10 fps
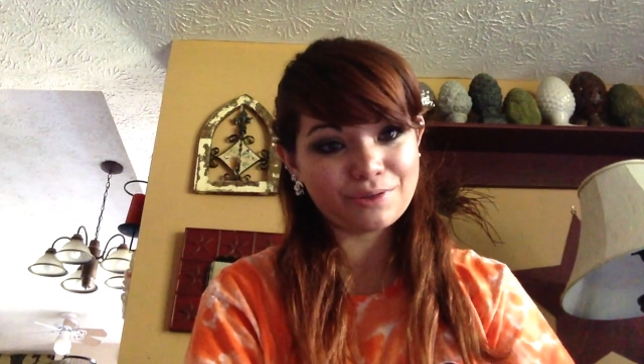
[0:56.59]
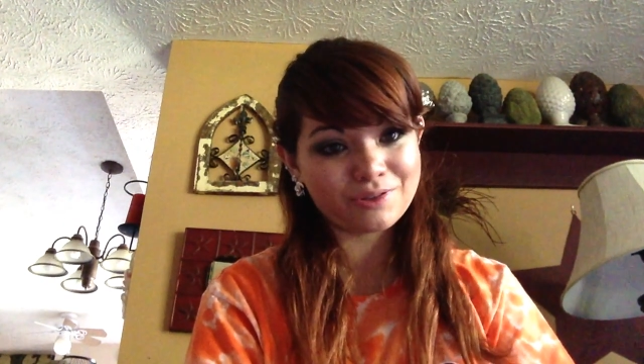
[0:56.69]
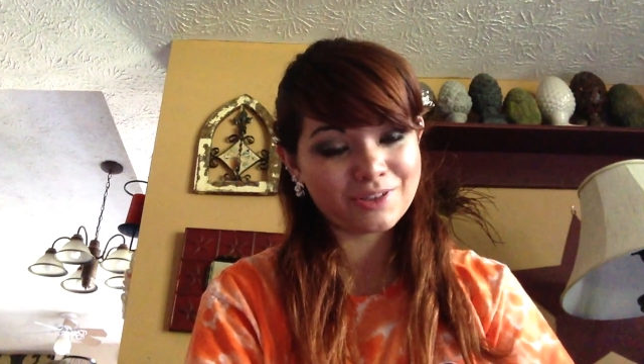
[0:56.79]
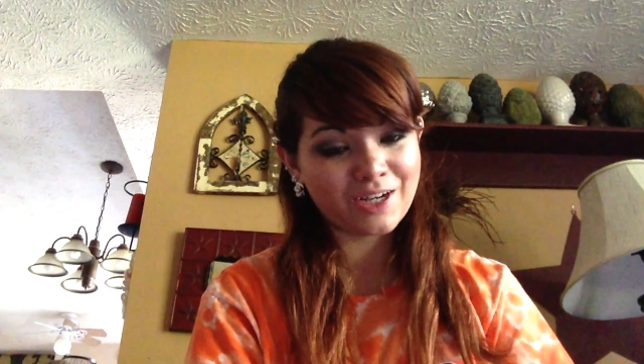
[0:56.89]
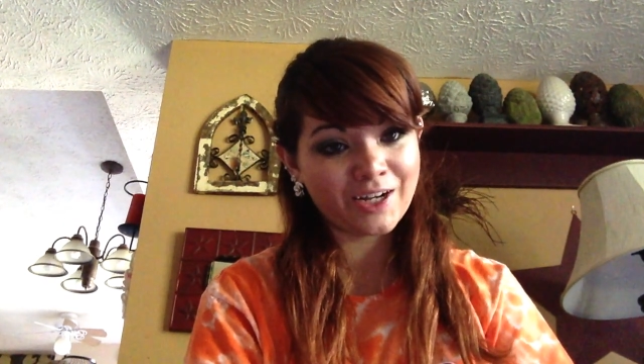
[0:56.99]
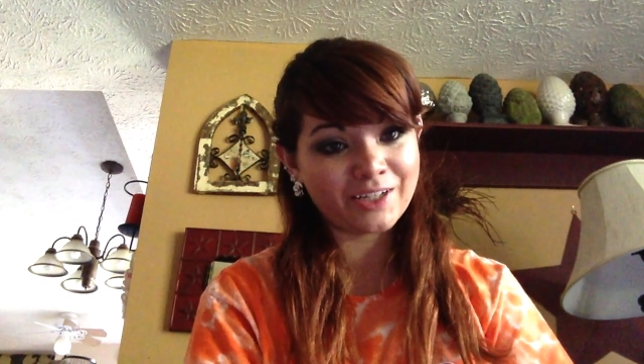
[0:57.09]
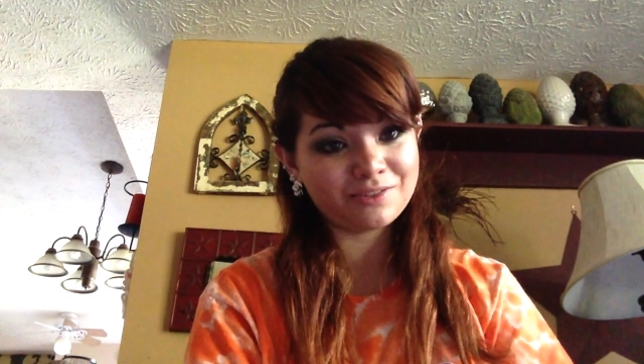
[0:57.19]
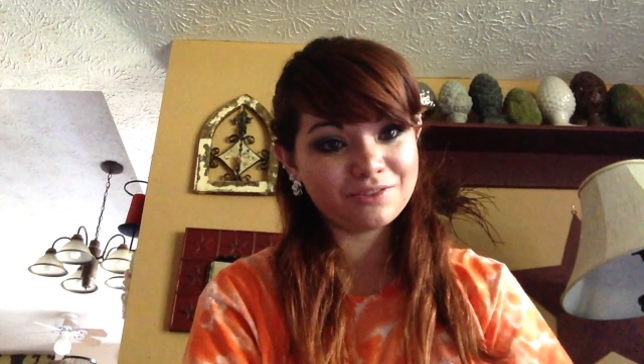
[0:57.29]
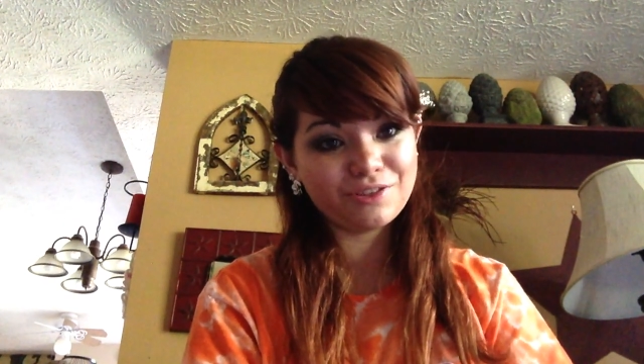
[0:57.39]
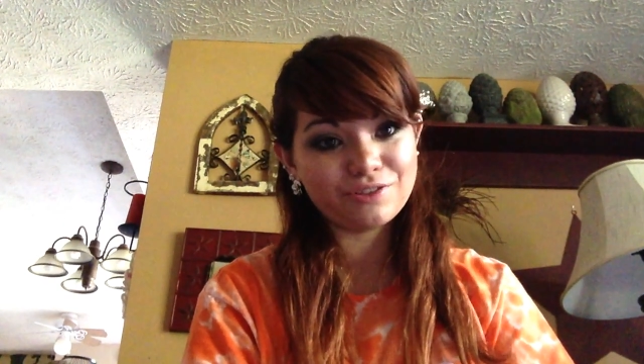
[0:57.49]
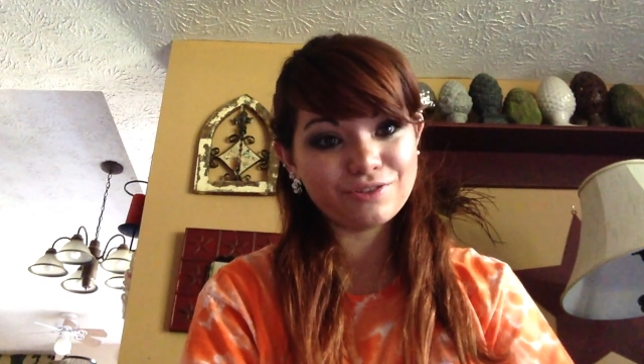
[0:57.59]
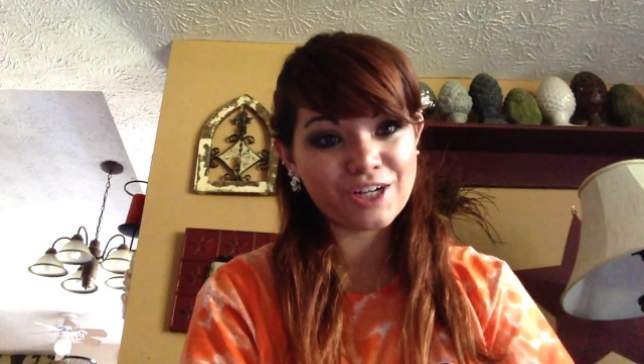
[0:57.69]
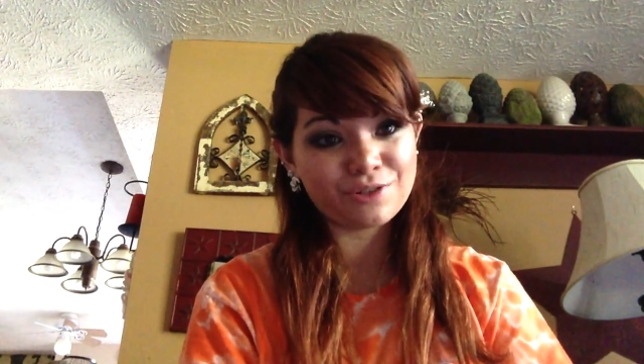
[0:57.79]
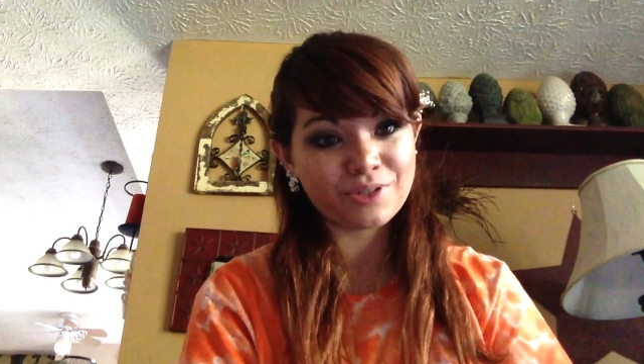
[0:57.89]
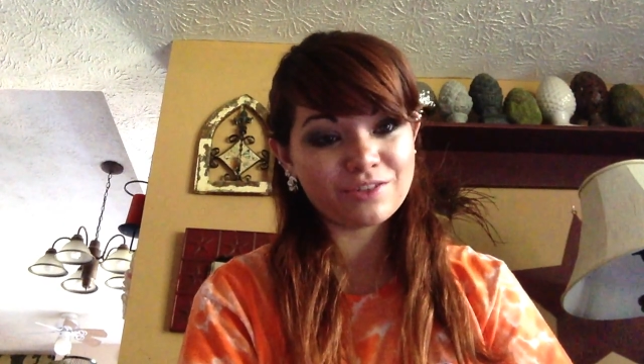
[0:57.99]
who is 9,
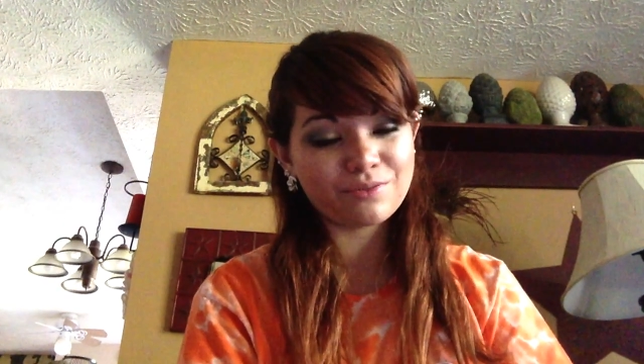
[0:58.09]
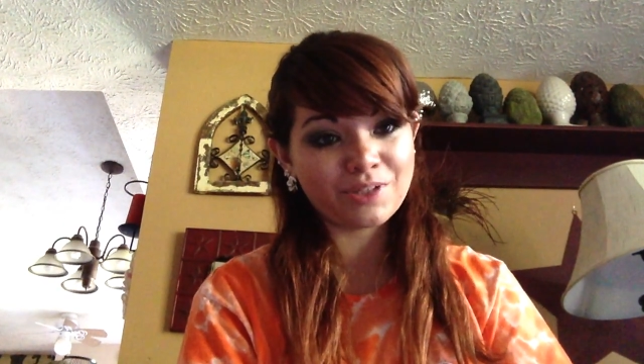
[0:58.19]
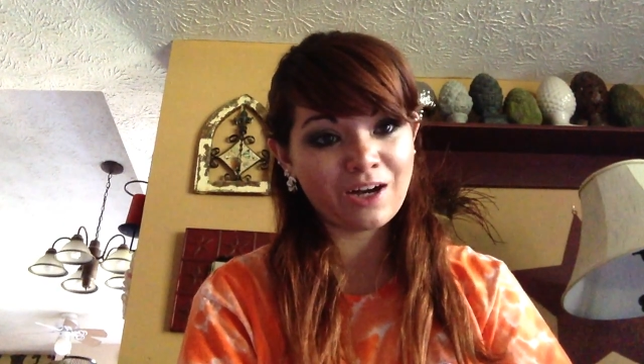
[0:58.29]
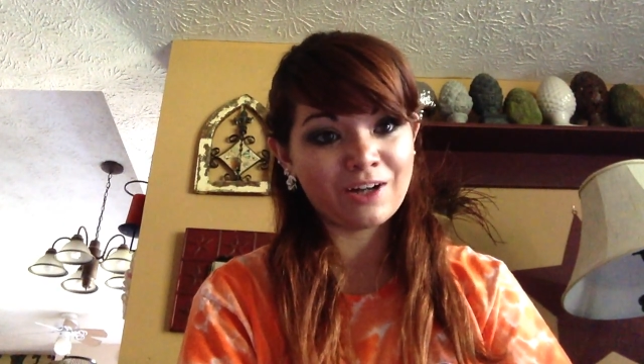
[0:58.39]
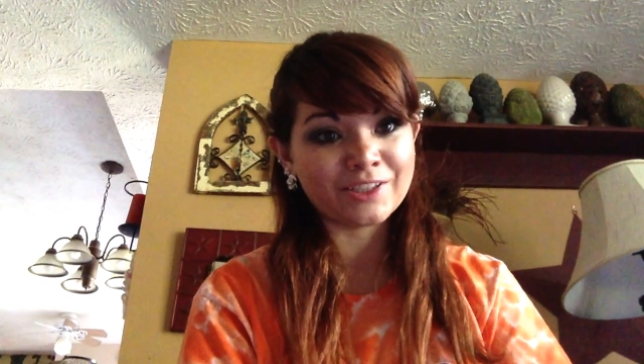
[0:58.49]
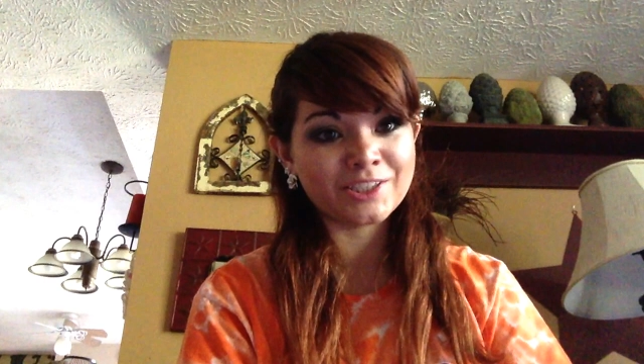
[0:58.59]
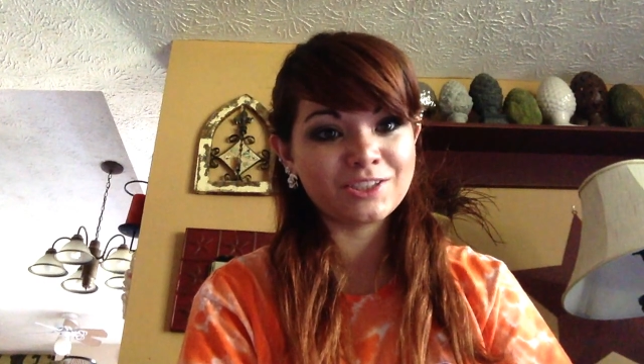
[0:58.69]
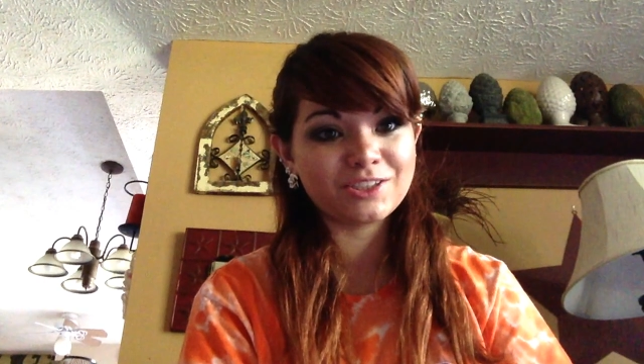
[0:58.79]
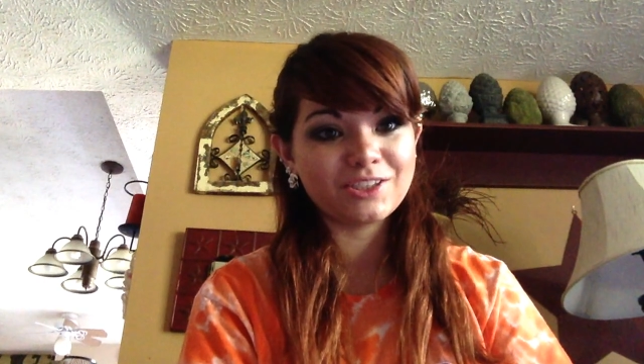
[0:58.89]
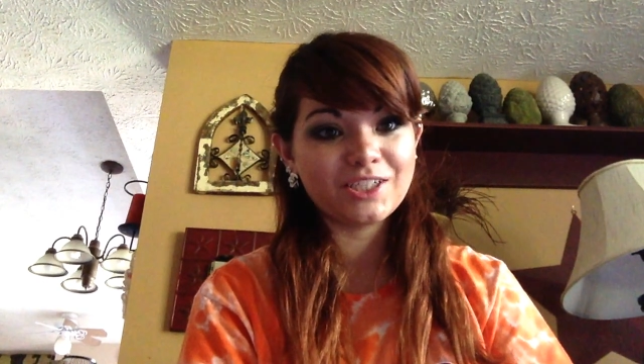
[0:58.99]
graduates from college.